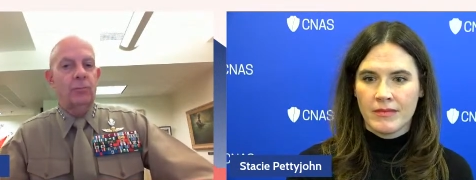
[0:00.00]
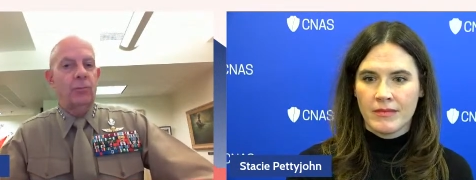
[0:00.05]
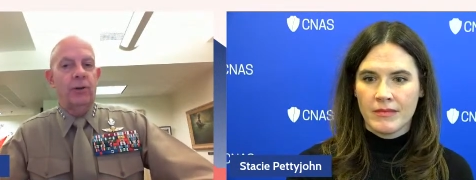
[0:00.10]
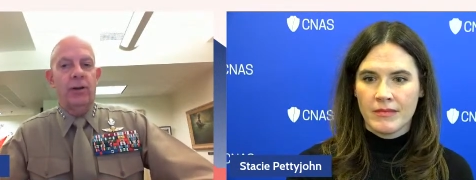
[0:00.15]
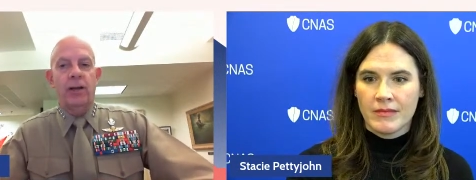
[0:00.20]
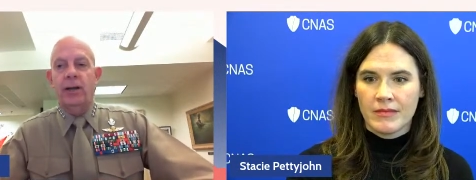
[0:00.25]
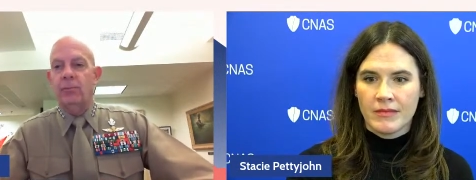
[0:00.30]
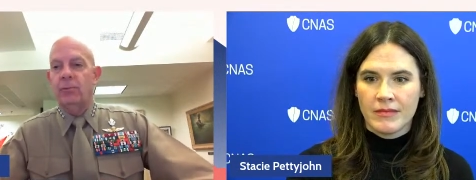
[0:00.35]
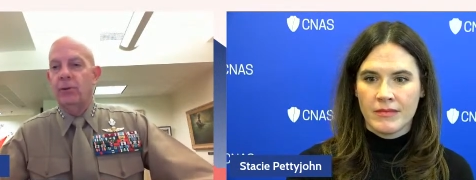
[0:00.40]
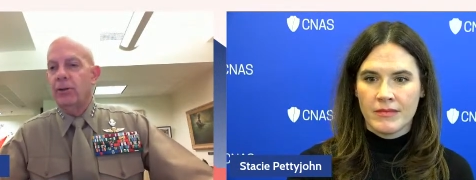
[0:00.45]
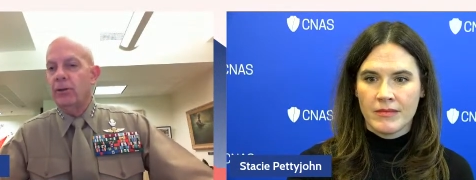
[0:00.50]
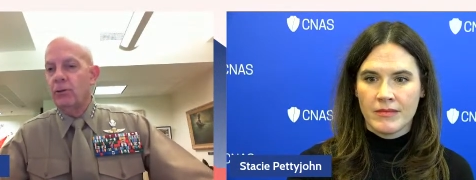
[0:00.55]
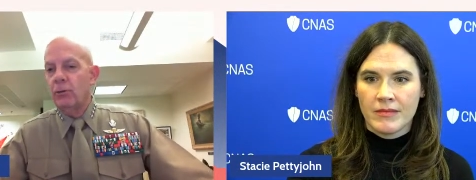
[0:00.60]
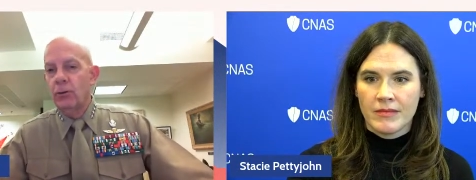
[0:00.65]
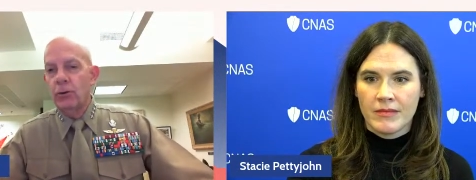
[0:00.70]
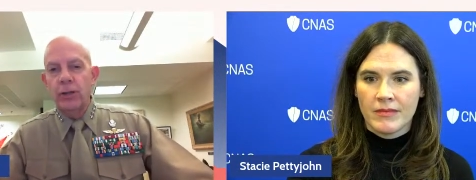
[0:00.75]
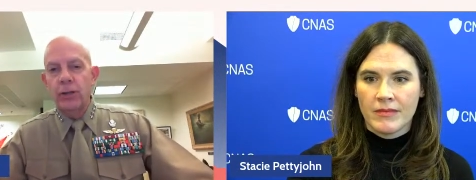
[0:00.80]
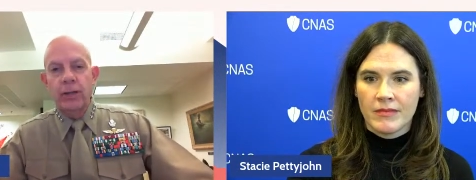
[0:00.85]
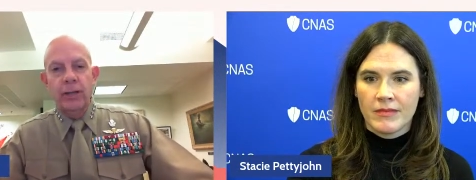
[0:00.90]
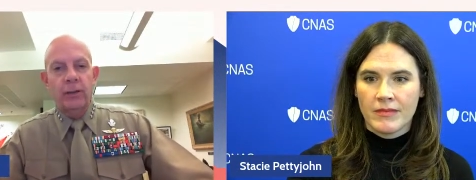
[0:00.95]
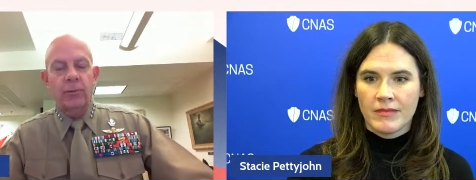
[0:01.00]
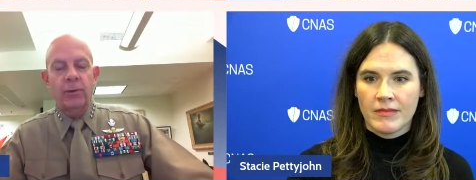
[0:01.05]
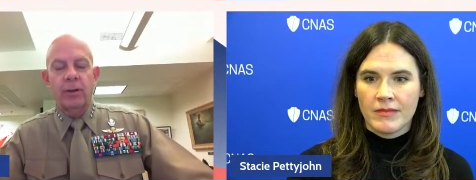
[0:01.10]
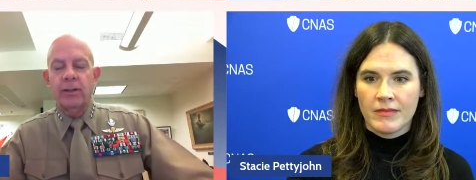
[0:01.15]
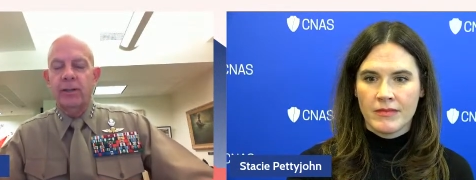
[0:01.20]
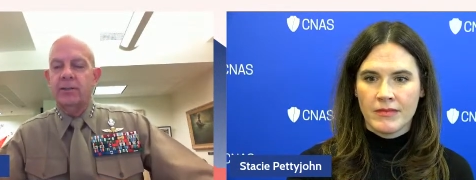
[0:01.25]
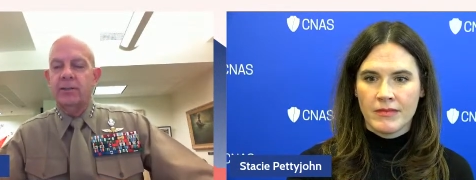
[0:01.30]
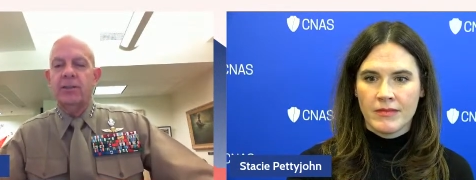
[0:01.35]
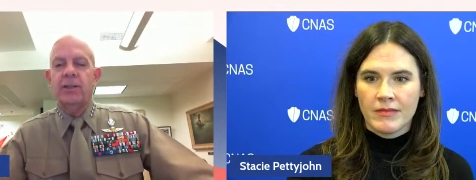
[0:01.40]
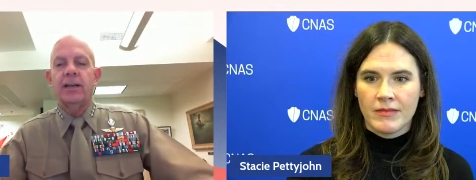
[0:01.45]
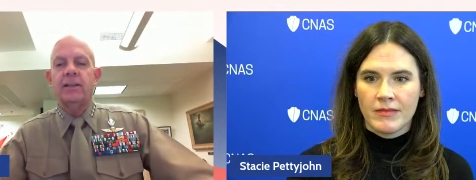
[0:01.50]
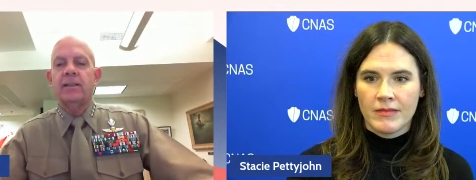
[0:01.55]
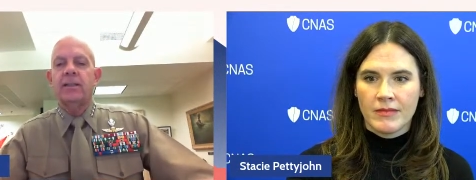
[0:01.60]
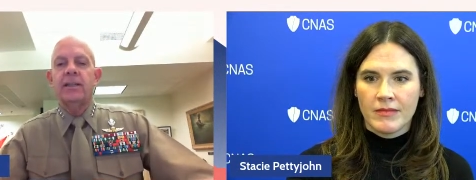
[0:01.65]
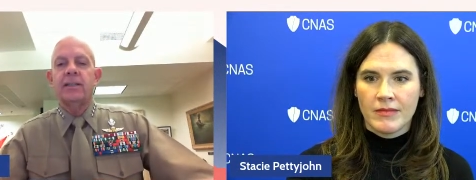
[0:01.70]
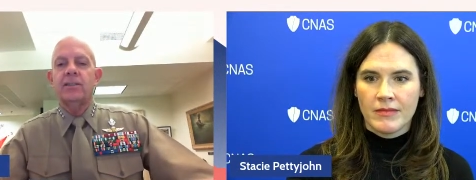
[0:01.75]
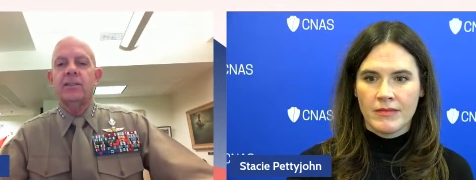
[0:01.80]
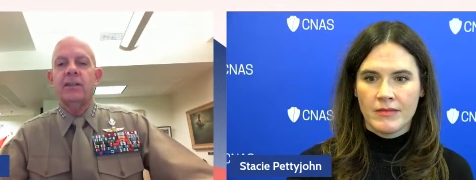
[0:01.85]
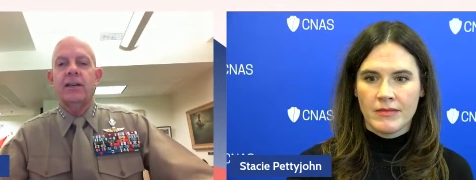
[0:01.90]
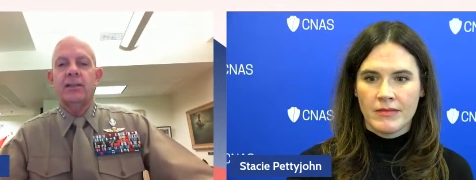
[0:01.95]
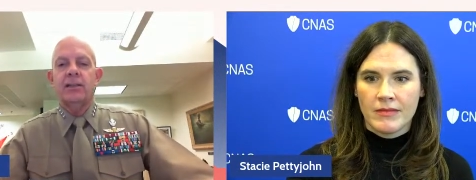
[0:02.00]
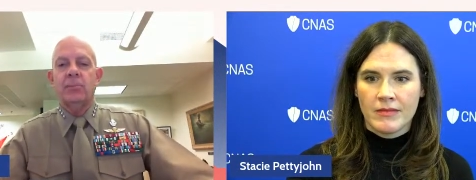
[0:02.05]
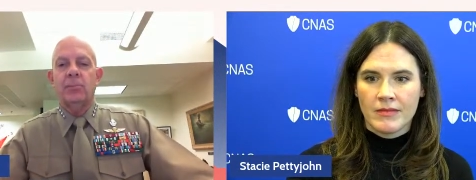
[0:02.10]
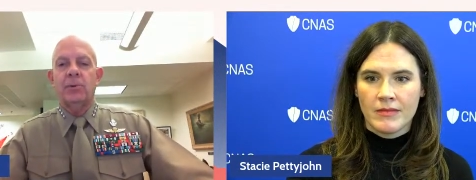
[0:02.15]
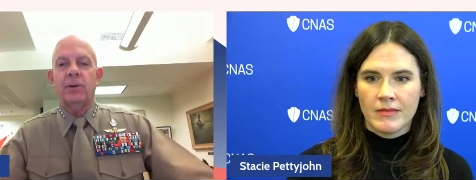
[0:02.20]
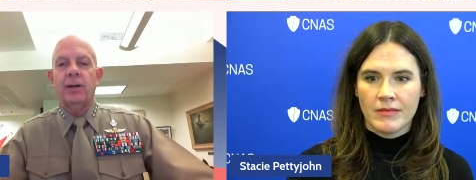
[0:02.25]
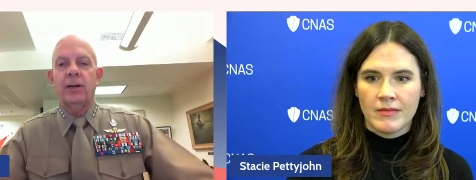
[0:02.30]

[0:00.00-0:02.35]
Speaker 1: We're not recruiting. That's not the